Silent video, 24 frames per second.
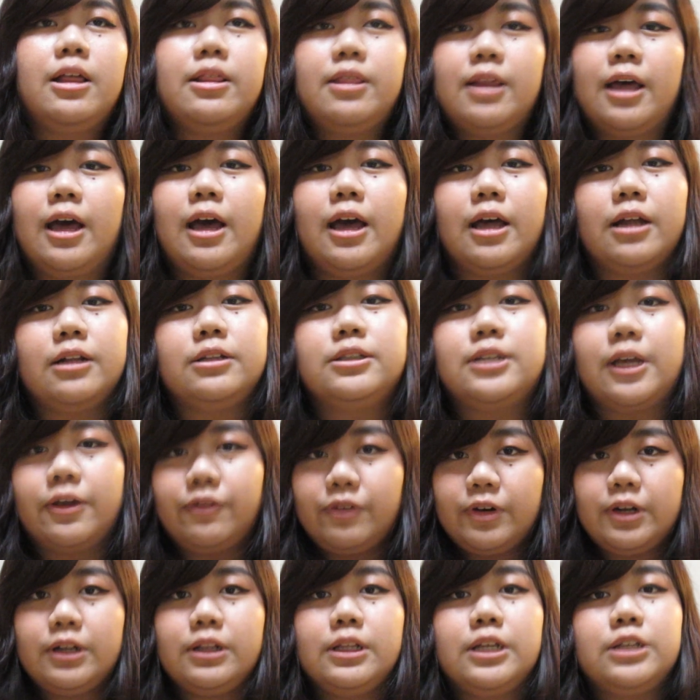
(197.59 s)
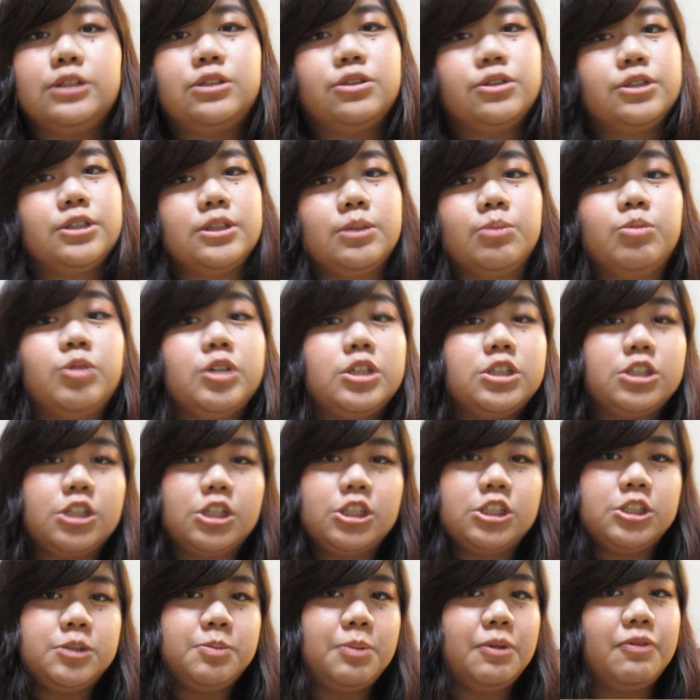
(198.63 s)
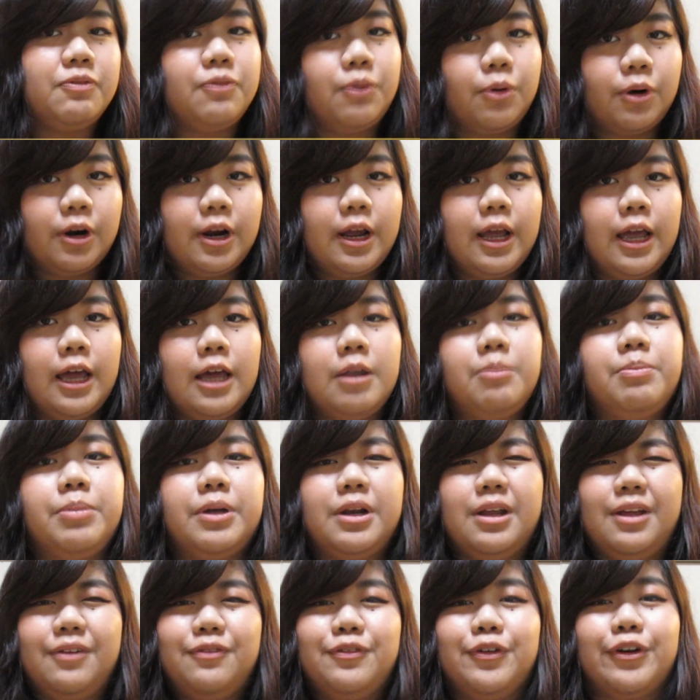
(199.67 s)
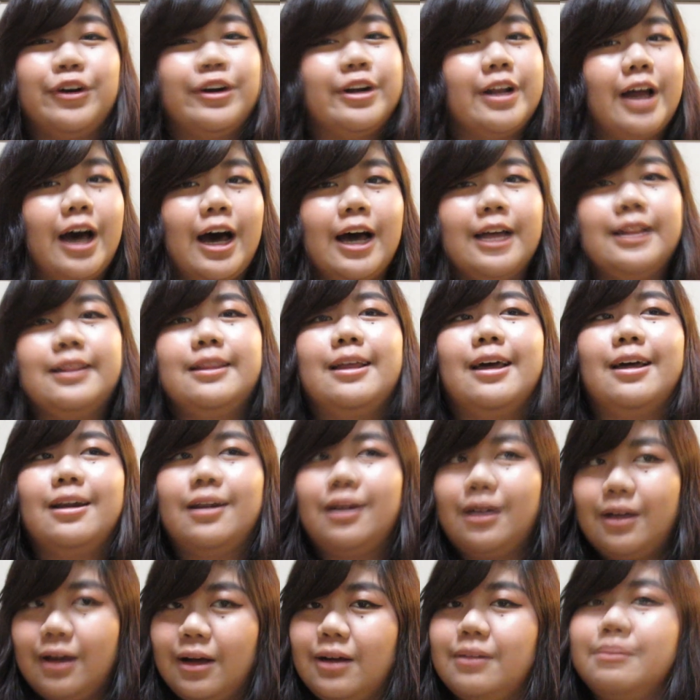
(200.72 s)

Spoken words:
then definitely do some research beforehand, but if you're not, then